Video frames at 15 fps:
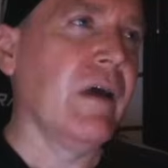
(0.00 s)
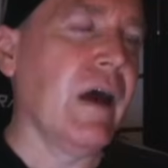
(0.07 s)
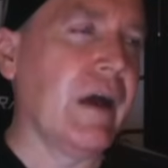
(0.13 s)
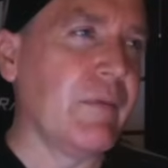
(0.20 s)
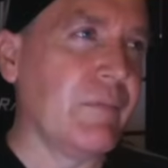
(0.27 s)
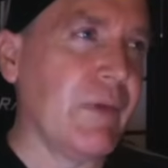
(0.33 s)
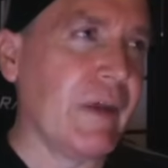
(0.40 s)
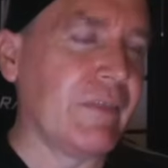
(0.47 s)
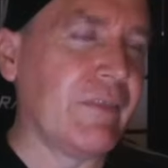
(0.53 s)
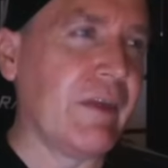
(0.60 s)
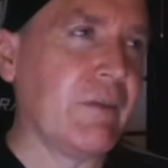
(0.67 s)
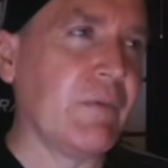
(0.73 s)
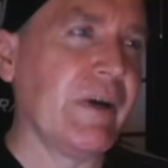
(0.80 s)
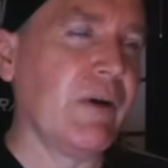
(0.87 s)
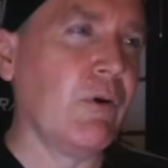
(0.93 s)
I, I
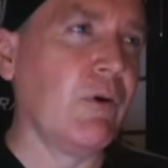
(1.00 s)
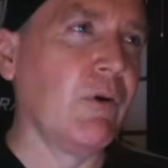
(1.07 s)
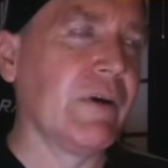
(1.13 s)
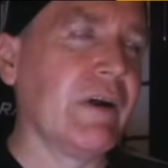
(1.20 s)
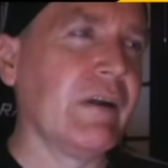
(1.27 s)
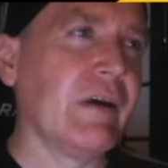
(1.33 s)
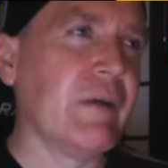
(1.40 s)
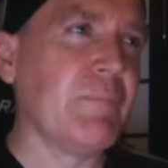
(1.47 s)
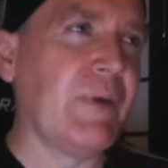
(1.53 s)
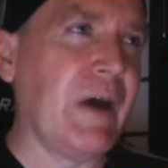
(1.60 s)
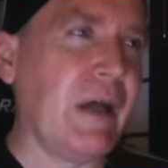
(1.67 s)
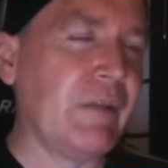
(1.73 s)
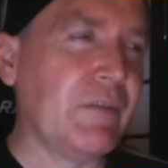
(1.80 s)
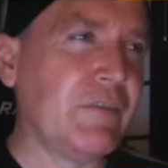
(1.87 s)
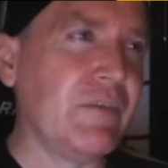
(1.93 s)
think my whole kind of
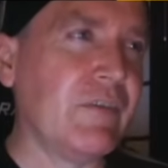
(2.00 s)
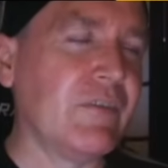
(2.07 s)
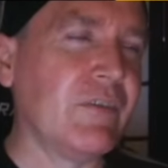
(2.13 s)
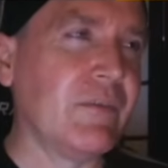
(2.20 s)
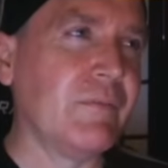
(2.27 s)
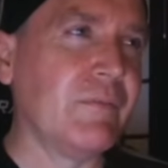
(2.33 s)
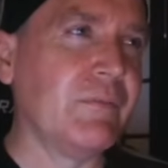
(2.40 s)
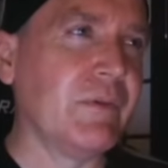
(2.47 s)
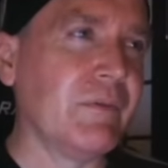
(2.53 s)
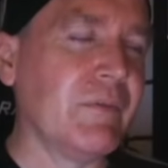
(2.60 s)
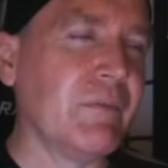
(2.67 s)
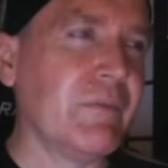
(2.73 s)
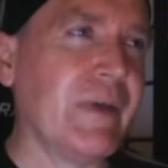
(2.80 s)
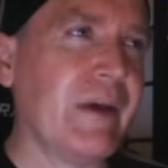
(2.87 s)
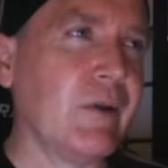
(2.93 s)
hypothesis of, of the
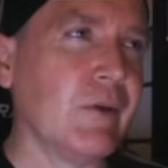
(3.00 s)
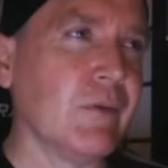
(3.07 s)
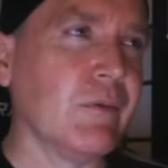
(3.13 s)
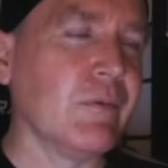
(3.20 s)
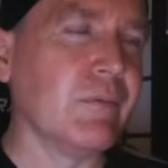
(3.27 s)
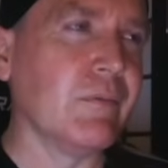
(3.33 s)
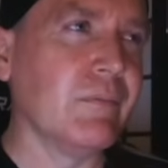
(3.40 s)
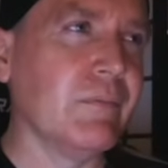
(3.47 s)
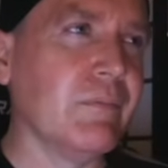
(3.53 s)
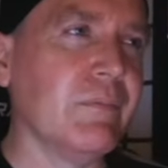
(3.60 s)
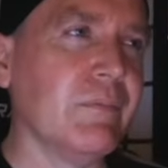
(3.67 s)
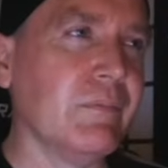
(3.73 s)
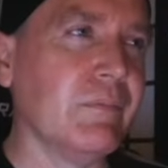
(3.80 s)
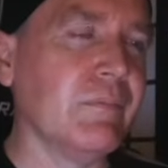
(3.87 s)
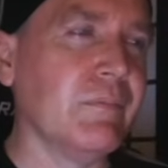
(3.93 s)
matter
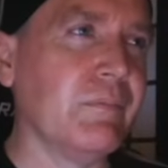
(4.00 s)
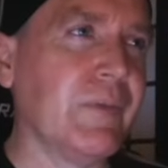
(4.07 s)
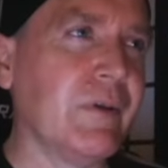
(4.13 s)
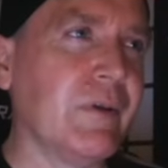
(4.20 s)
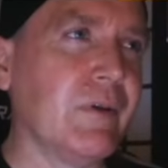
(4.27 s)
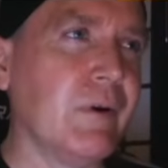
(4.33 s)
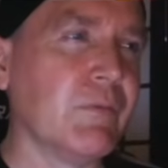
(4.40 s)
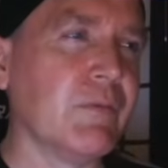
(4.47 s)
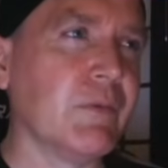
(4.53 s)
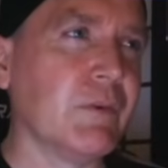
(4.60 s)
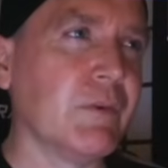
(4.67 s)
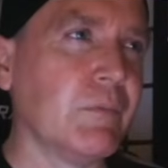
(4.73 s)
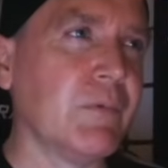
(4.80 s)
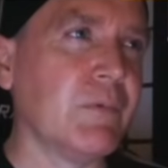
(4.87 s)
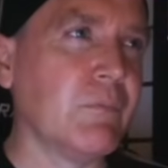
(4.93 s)
becomes a
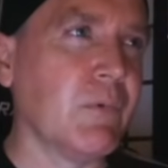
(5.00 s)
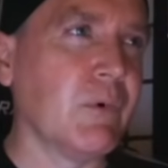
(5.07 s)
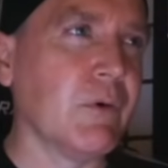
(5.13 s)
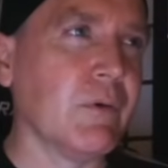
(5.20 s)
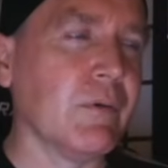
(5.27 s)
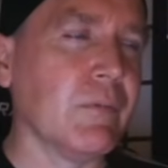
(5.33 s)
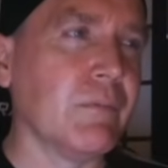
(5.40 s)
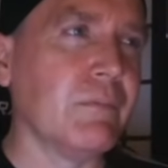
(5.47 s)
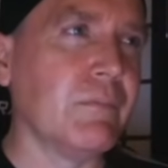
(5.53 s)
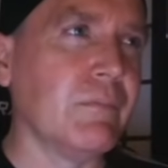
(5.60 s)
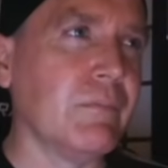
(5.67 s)
little bit more